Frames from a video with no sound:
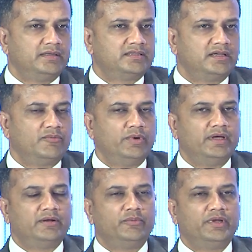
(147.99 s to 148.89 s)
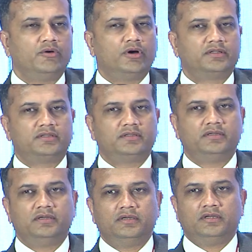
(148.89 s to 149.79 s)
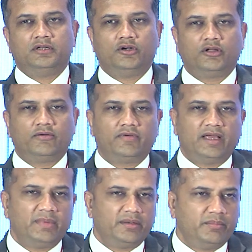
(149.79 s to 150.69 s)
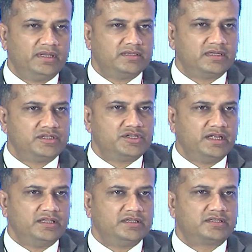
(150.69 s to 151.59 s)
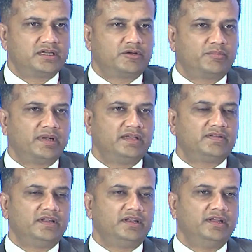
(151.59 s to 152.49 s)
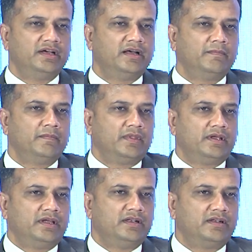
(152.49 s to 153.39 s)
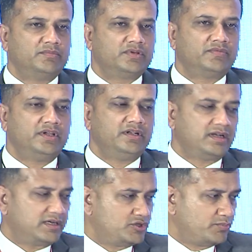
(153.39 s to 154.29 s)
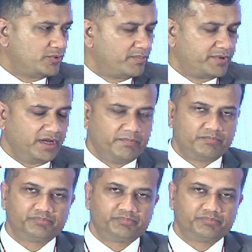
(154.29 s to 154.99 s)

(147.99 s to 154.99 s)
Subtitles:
somewhere we got a lot of amendments and changes took place in India in terms of the intellectual property.